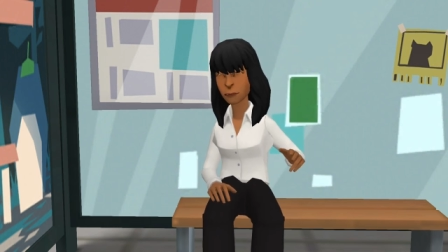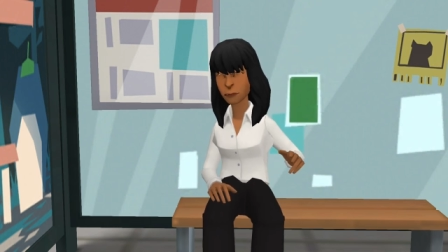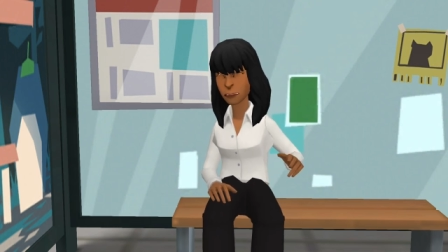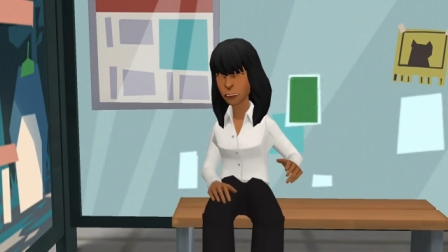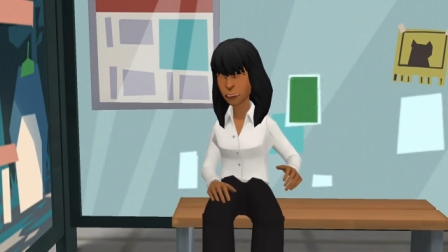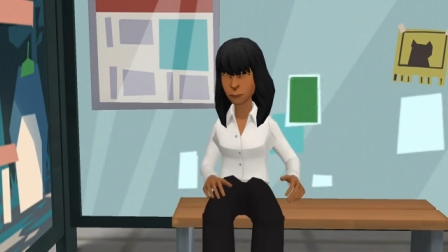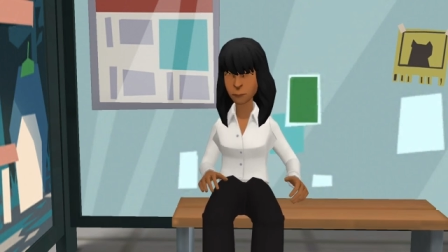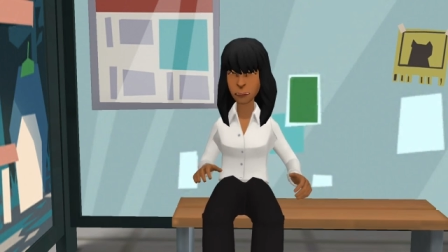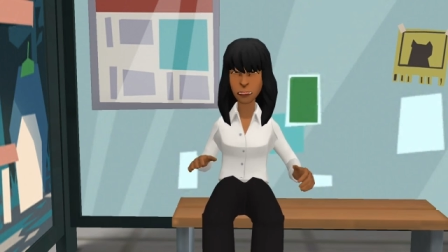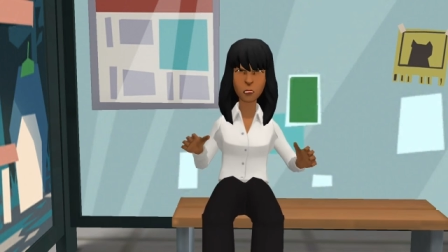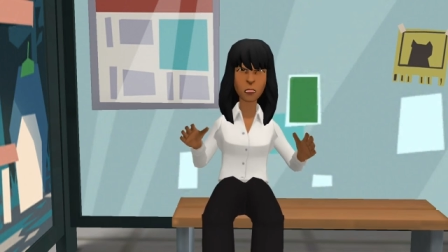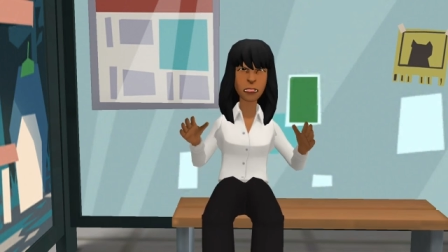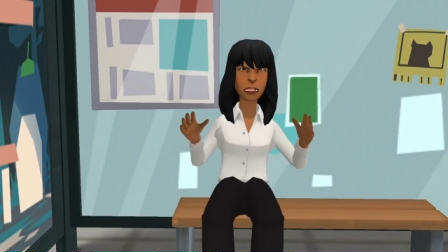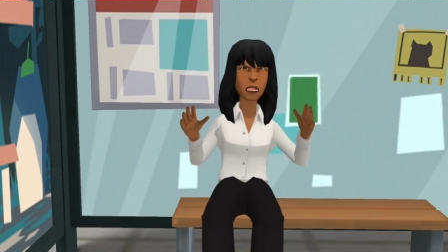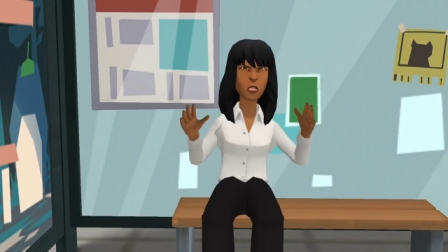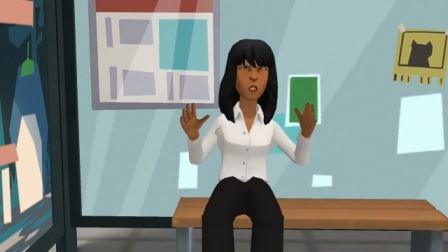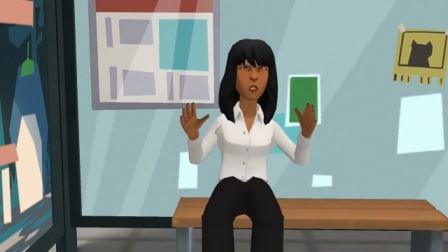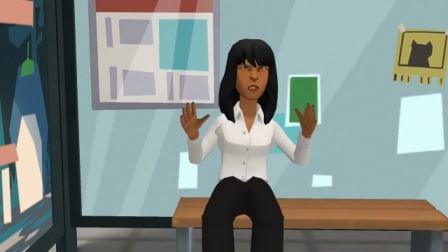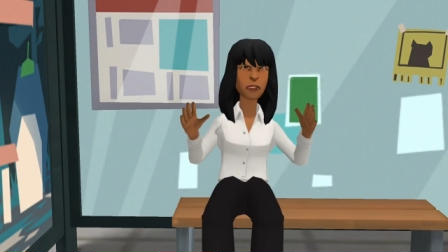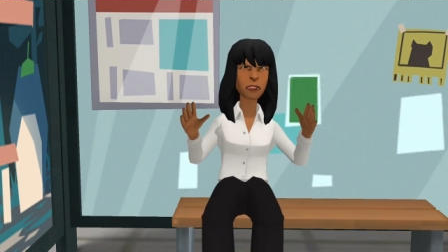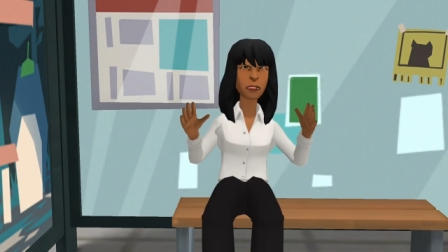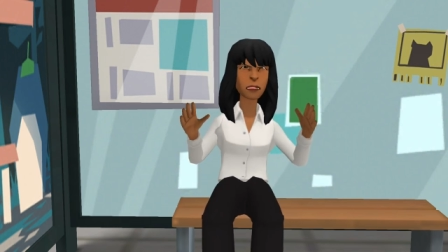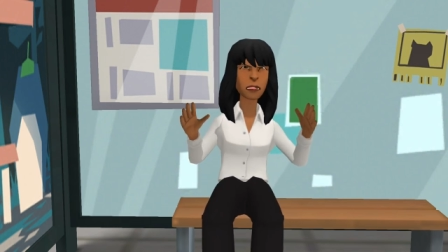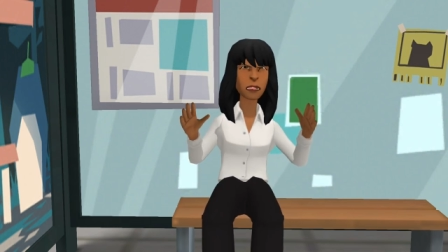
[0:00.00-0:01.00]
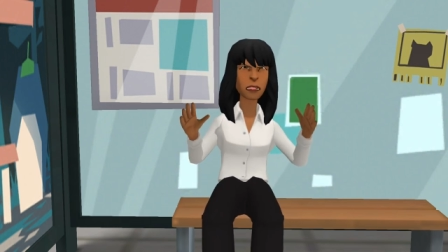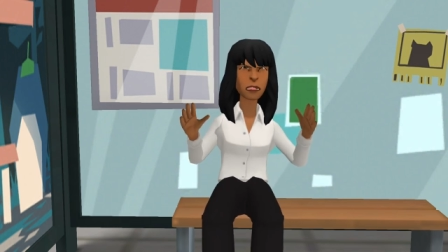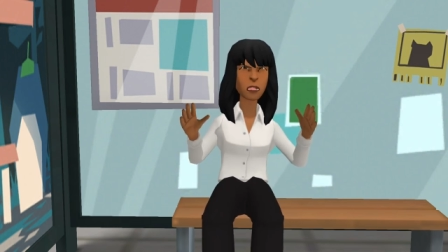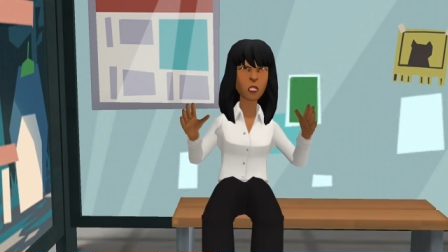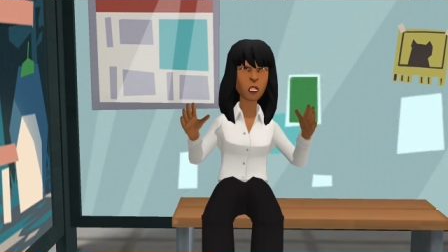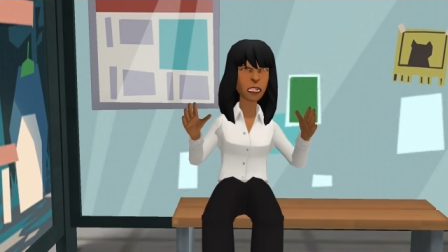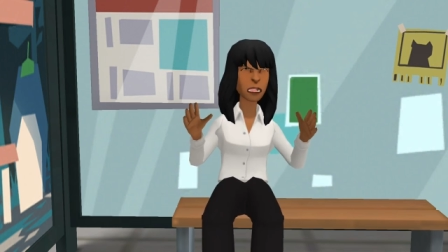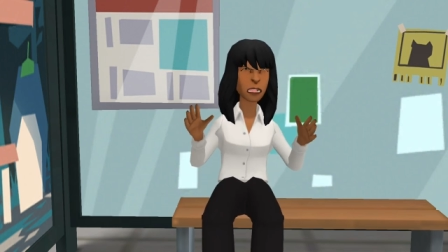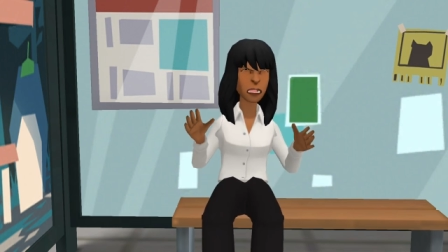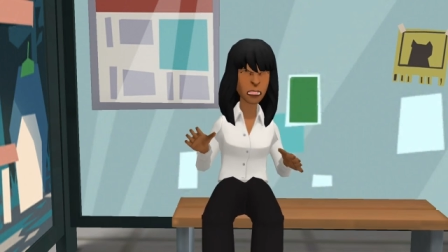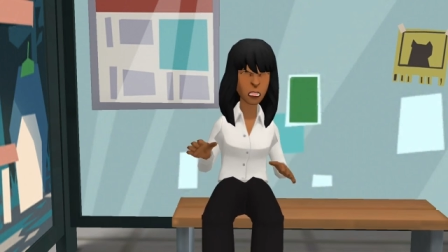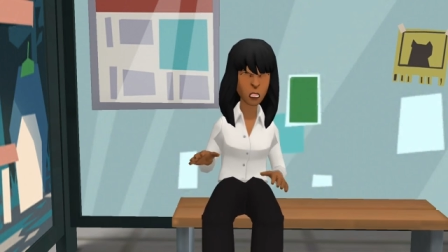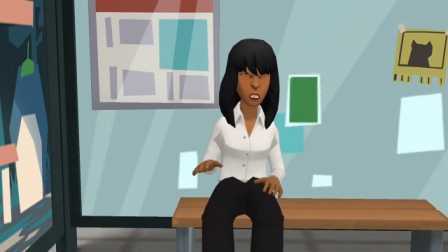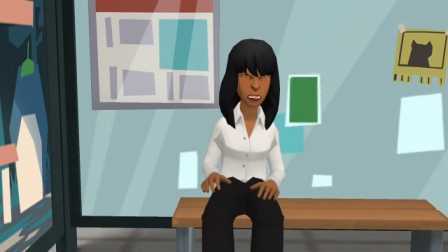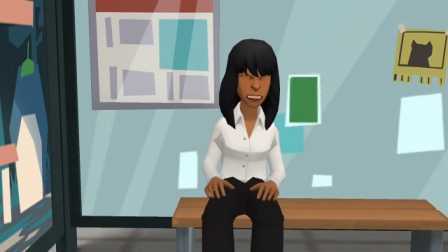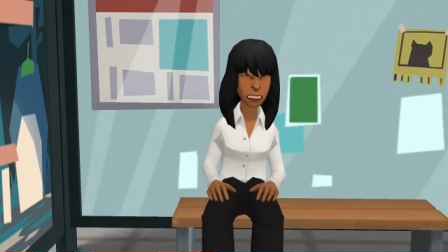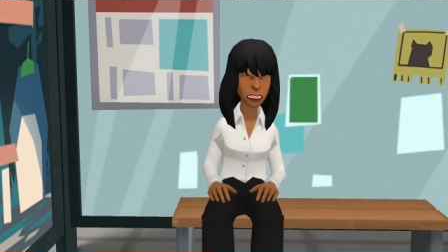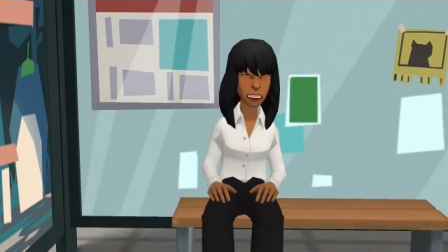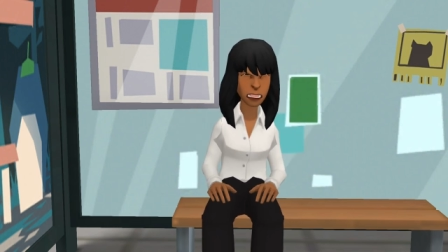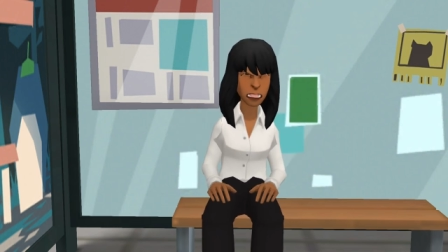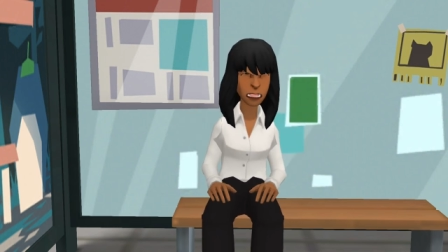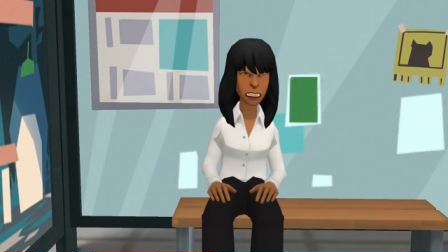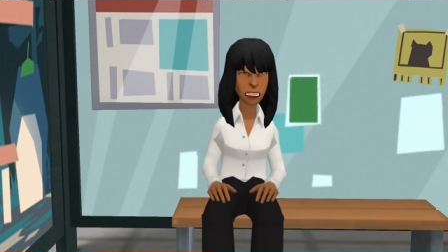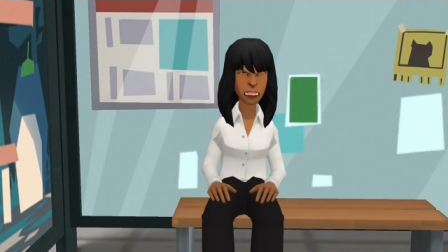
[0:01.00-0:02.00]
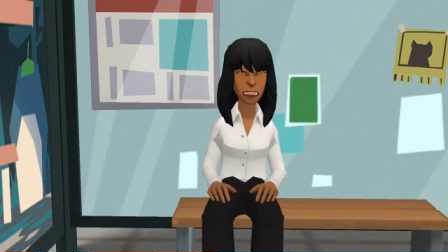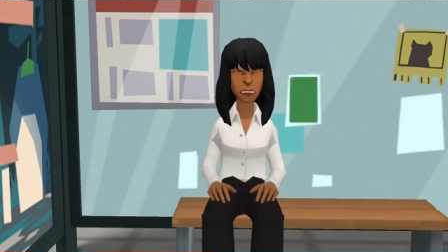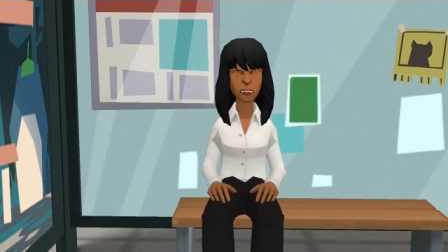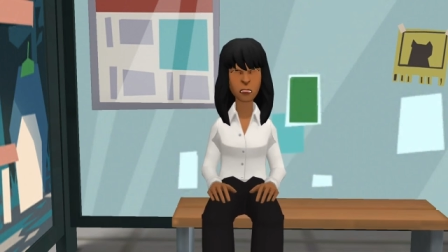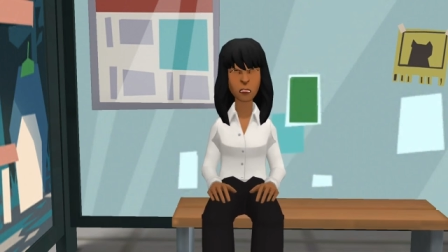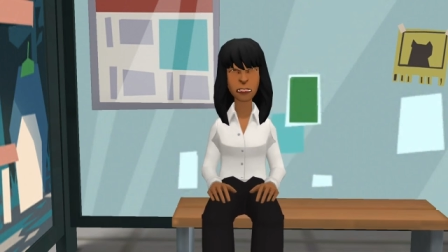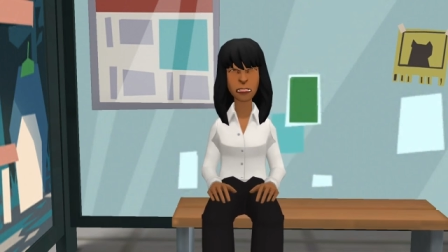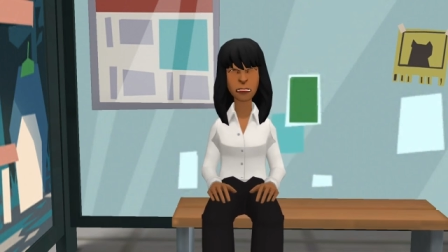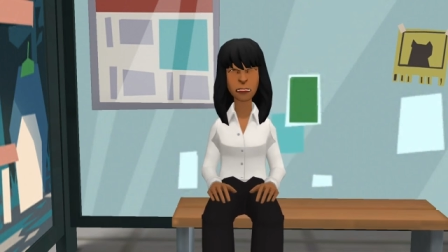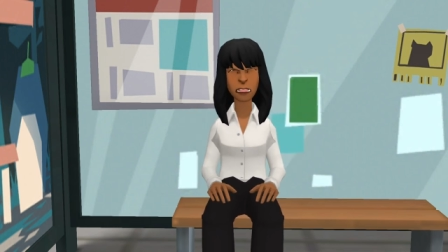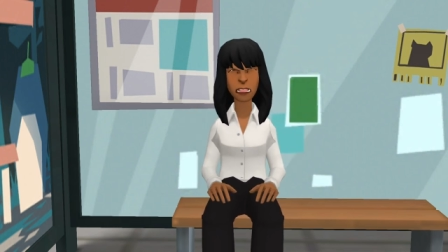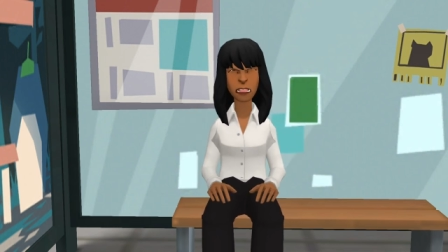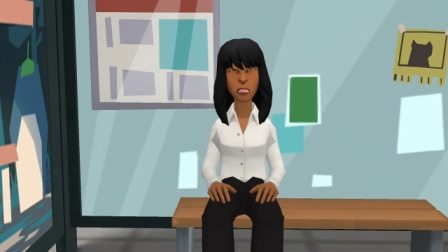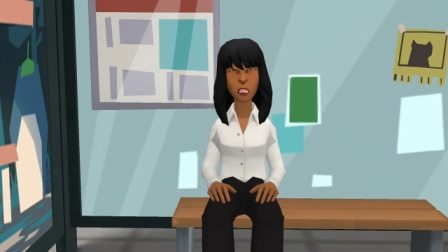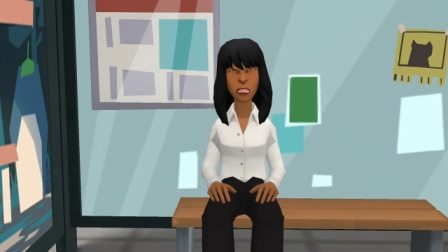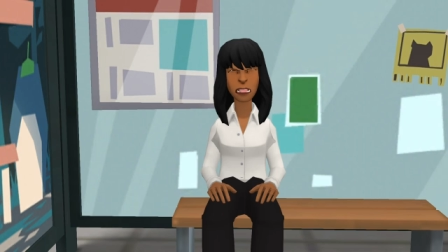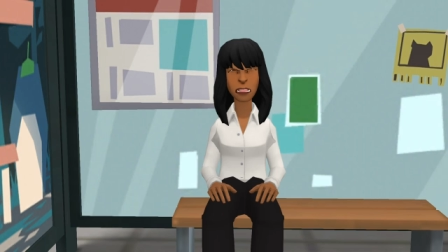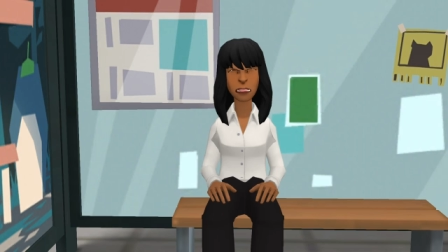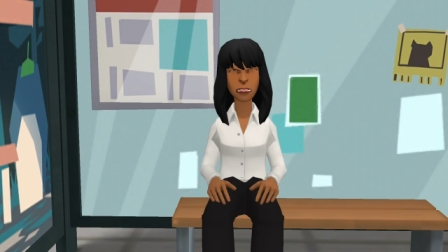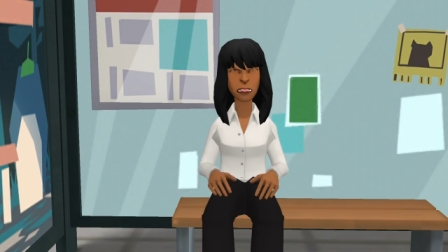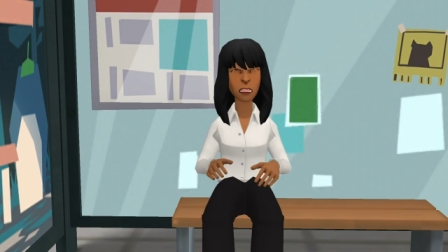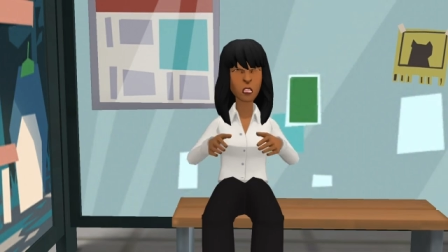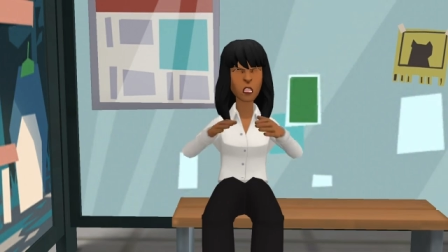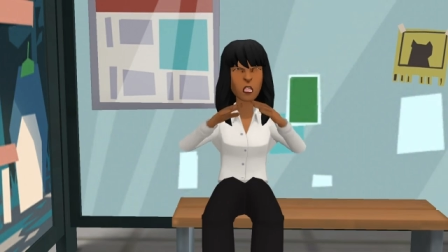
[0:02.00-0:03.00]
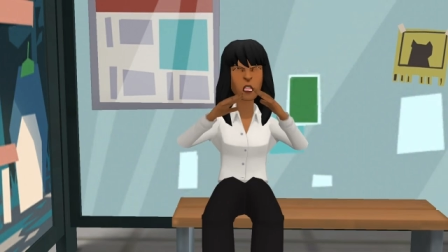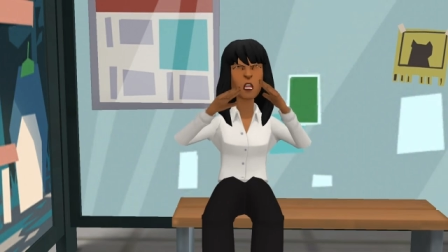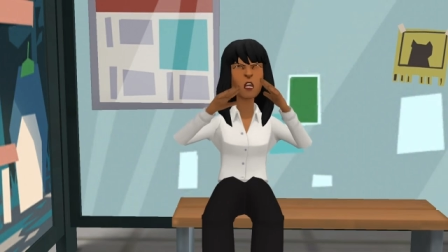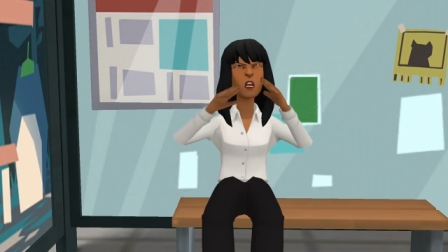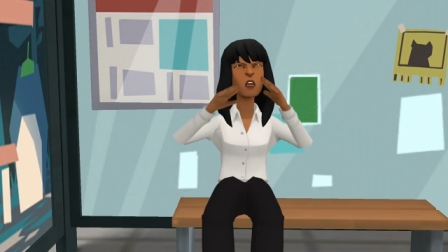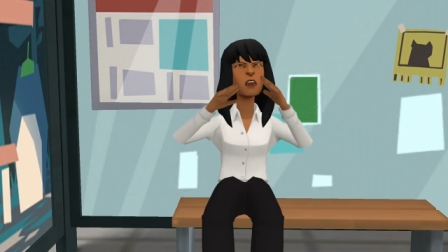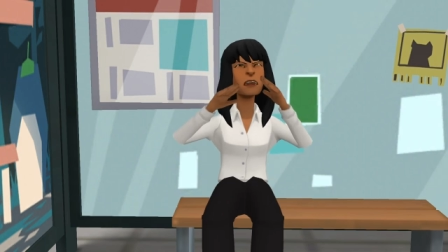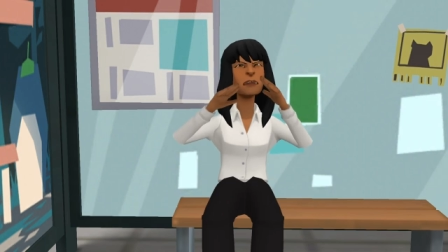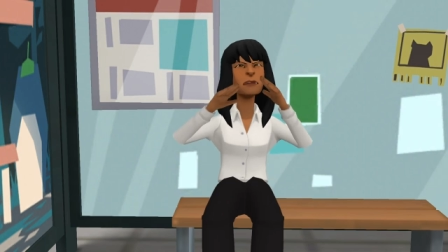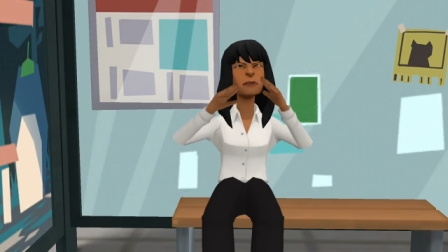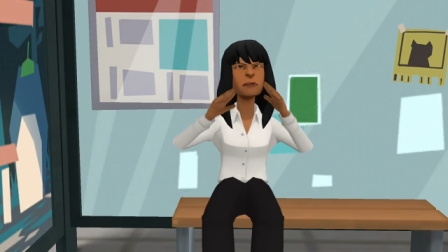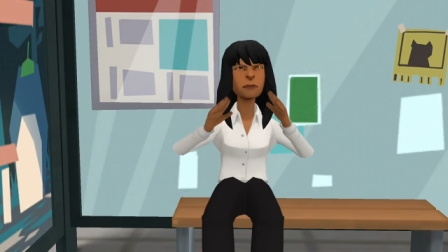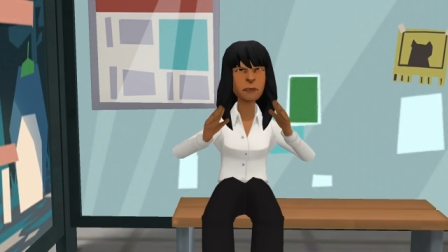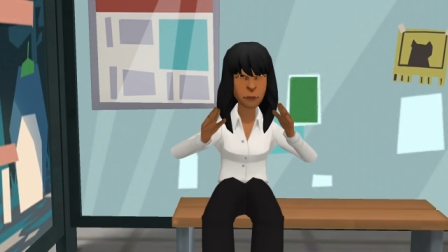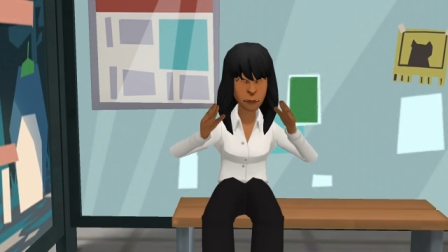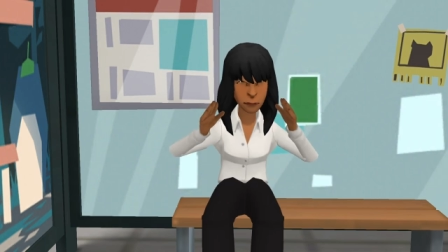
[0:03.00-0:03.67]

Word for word: I'm going to find a way to take control and get what I want.